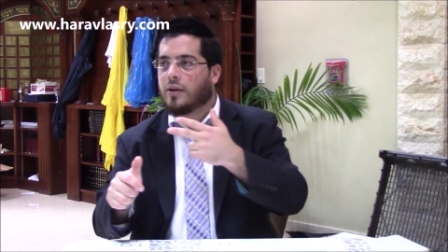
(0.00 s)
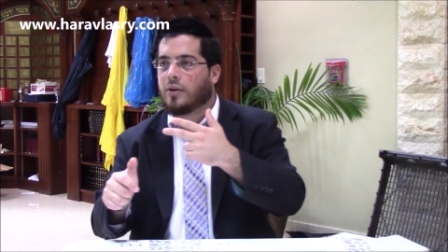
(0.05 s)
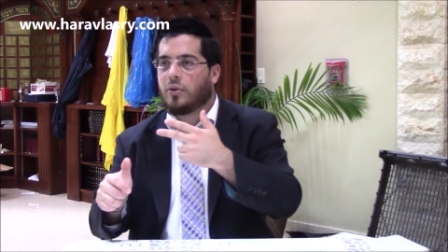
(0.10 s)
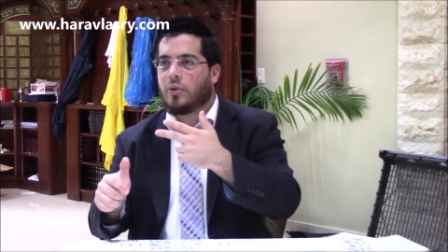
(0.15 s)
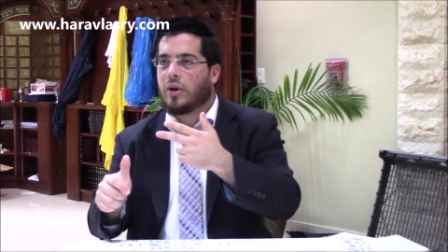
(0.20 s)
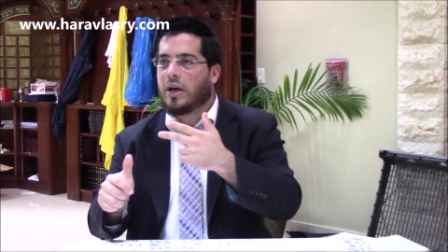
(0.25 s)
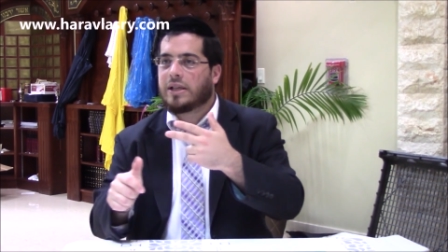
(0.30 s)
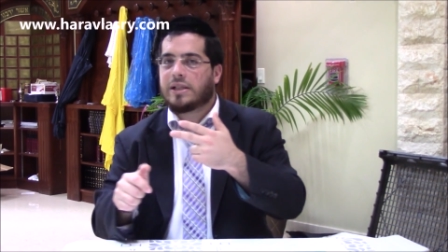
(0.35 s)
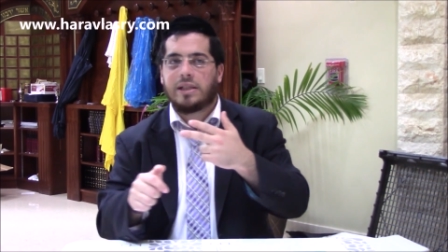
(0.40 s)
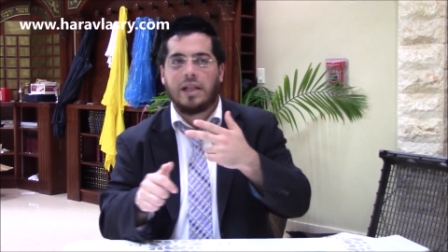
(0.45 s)

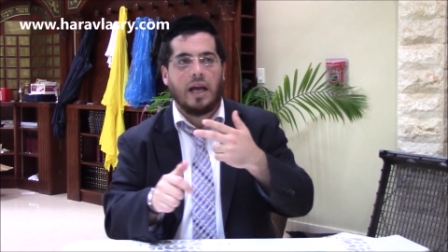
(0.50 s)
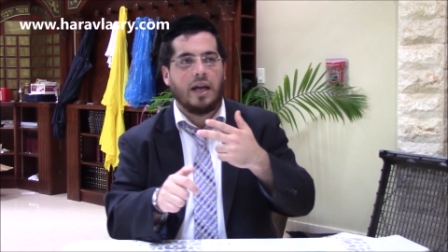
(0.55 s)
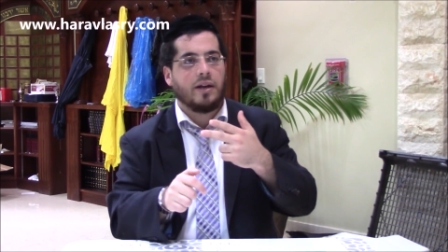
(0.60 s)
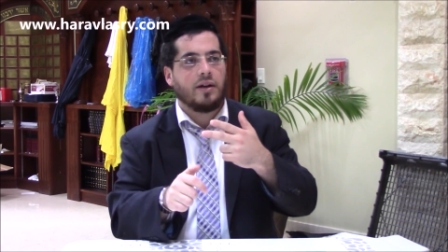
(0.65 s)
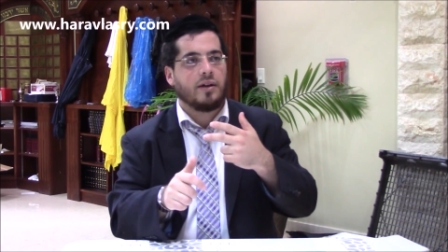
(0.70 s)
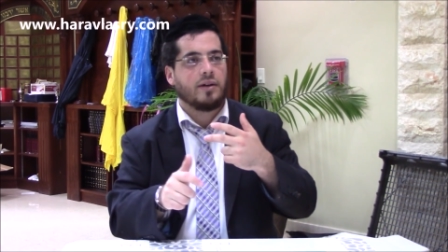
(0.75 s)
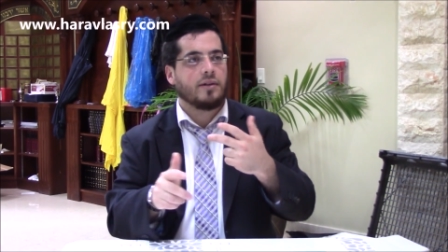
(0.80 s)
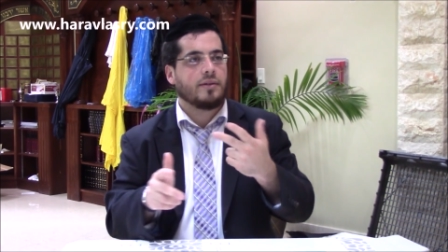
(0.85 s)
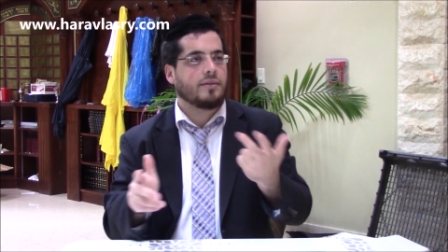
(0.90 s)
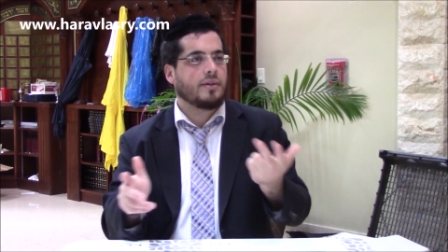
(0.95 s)
Who has
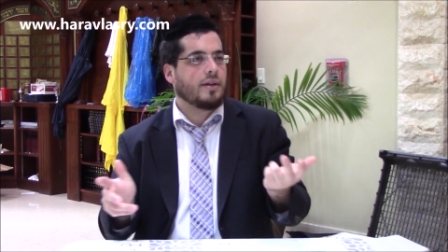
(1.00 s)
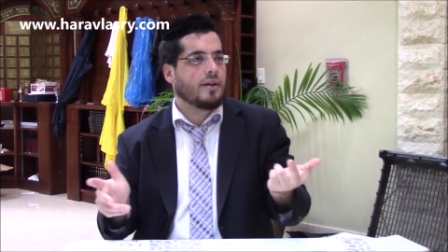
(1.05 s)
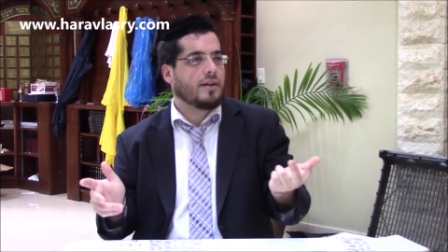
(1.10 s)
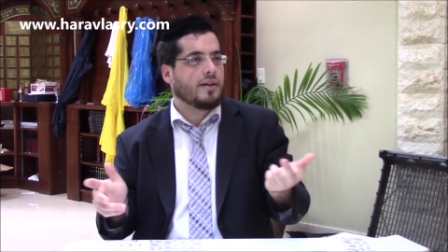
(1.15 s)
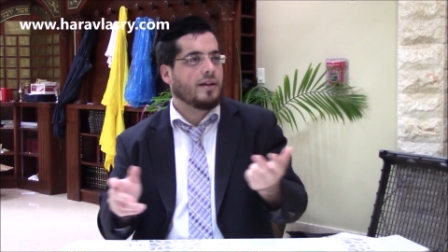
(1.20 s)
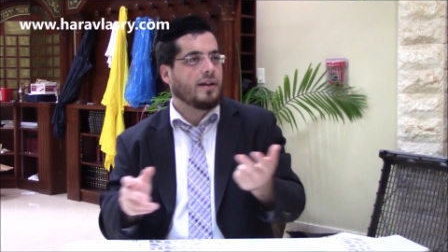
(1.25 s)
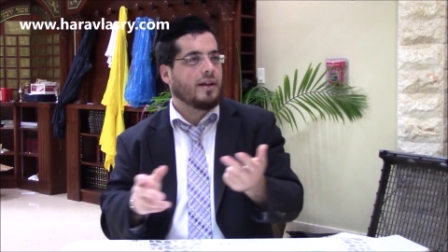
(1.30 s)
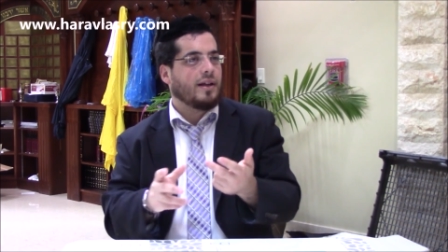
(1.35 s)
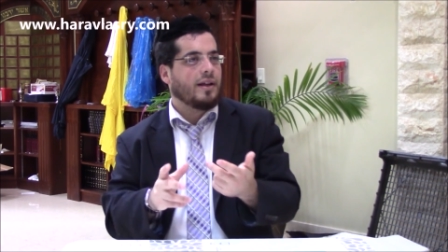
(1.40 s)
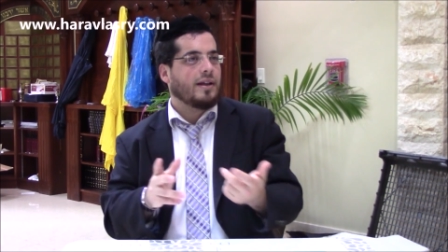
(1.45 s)
lighter?
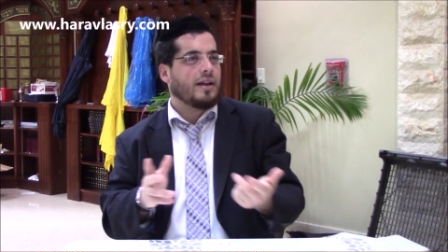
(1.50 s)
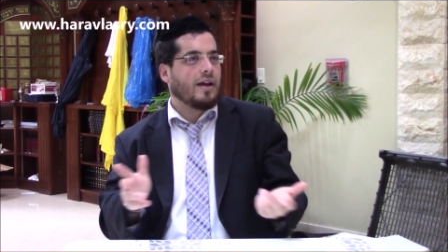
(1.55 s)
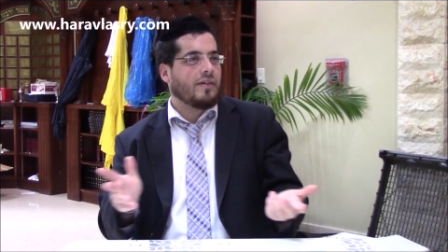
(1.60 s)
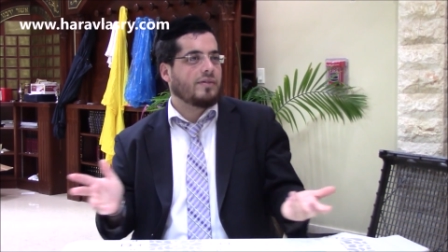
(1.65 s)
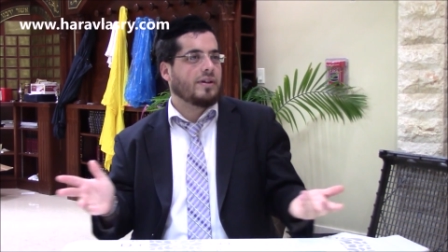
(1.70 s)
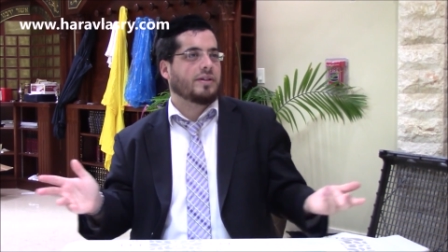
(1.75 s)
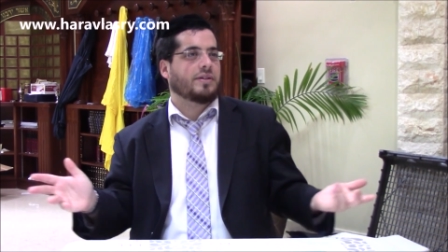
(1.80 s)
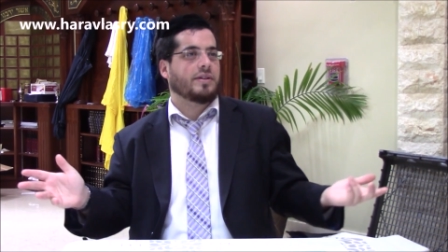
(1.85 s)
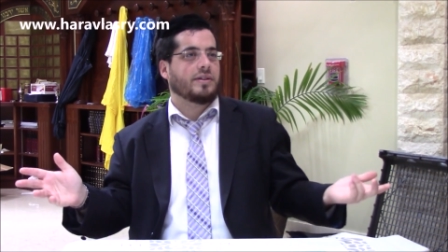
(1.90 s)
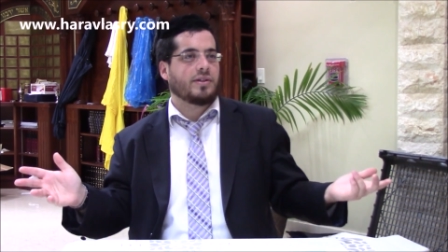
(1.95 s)
You
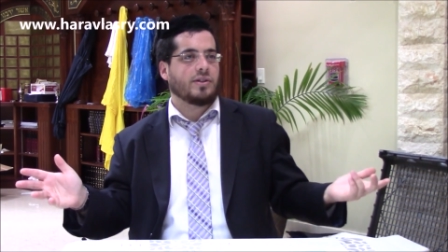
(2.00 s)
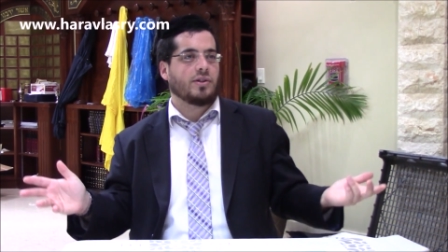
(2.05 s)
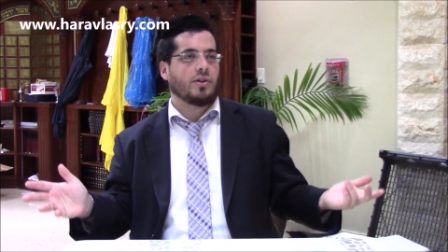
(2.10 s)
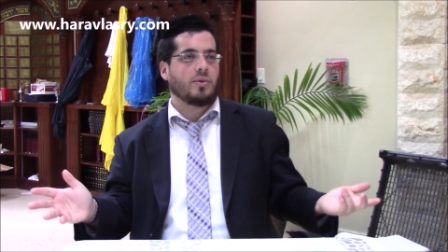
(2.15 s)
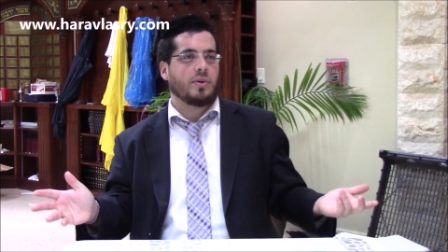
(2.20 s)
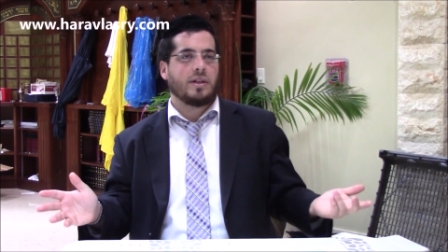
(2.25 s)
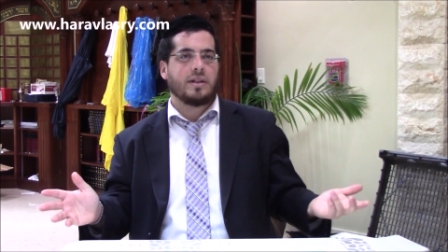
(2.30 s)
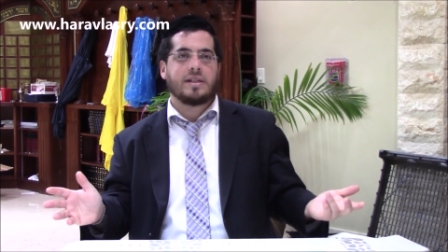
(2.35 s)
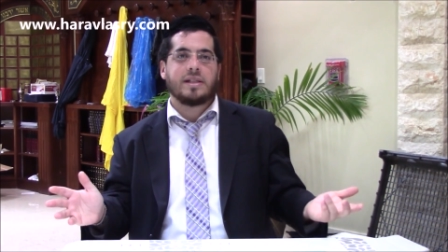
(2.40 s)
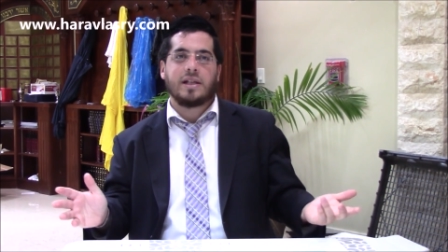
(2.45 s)
have nothing to do
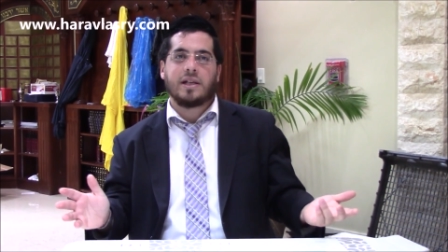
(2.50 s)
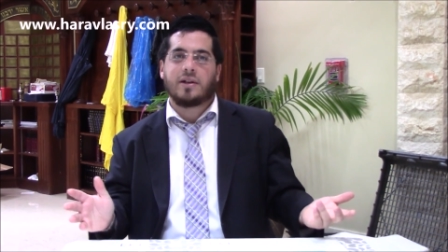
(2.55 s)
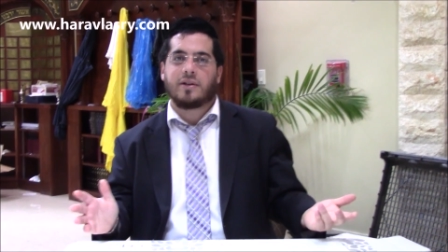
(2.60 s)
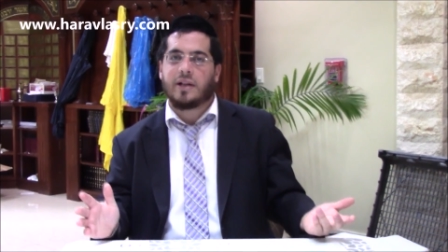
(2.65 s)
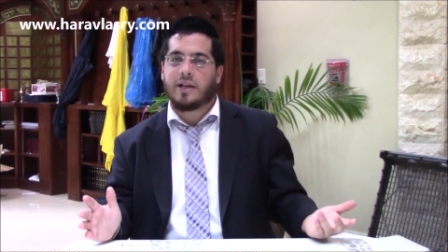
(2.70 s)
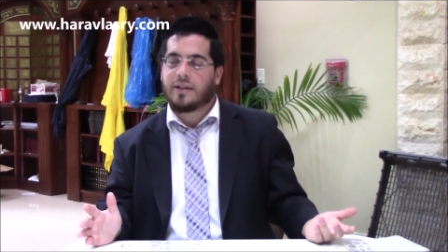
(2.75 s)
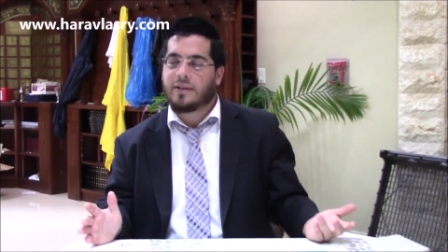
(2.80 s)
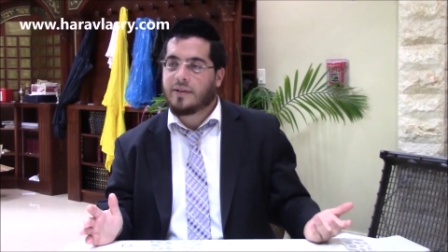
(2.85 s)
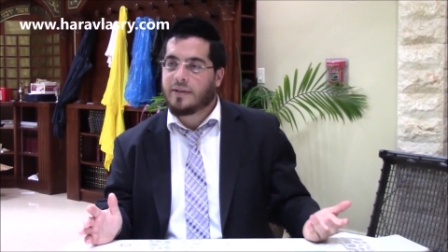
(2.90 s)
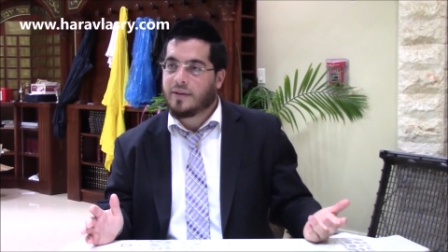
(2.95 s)
with the
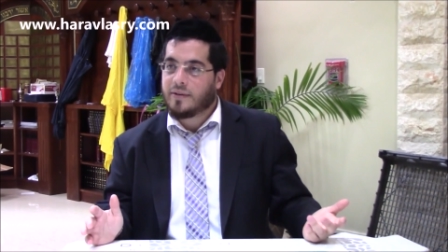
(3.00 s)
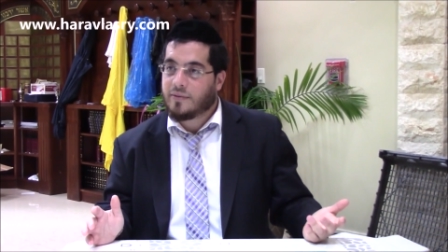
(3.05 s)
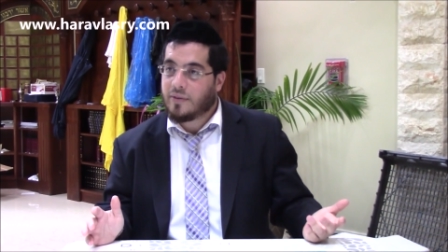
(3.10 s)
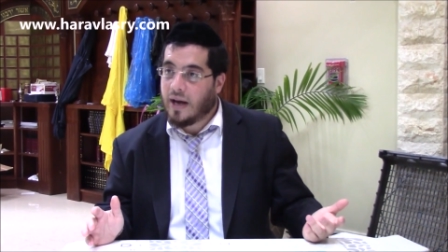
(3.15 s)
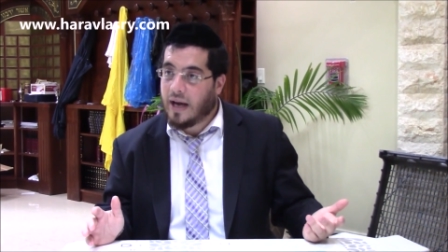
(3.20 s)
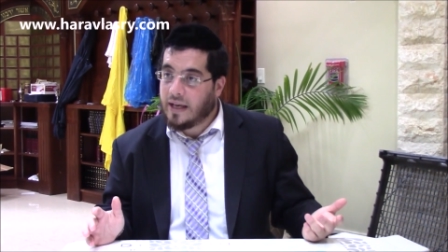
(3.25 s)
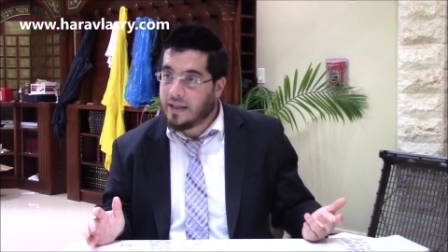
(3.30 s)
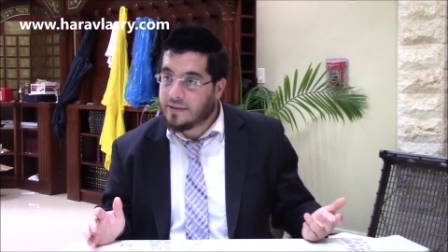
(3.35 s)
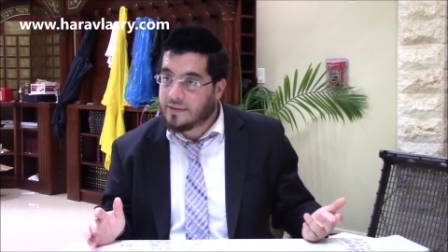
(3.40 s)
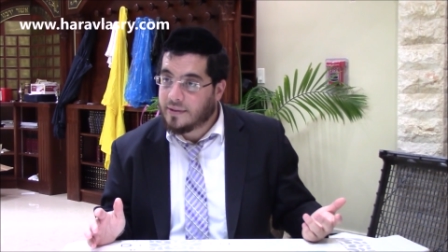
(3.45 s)
cigarette,
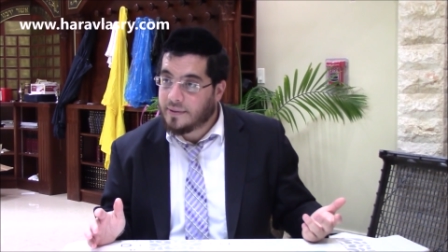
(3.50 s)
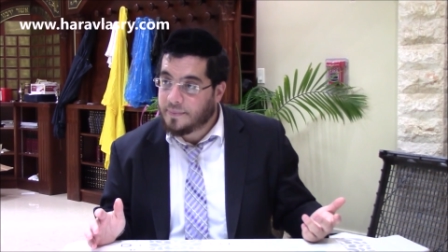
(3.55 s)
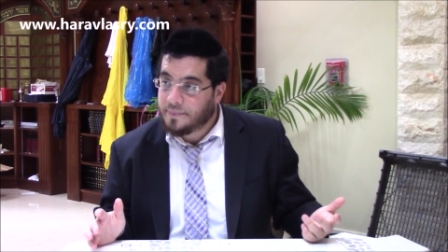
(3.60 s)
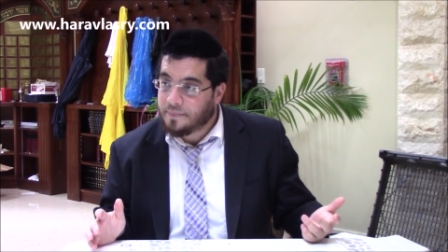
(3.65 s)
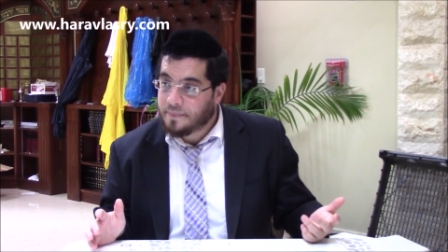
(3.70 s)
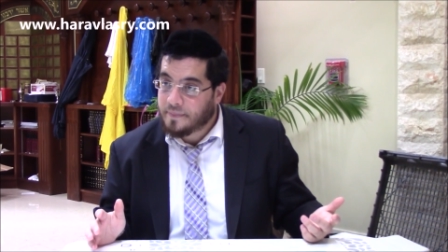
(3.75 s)
right?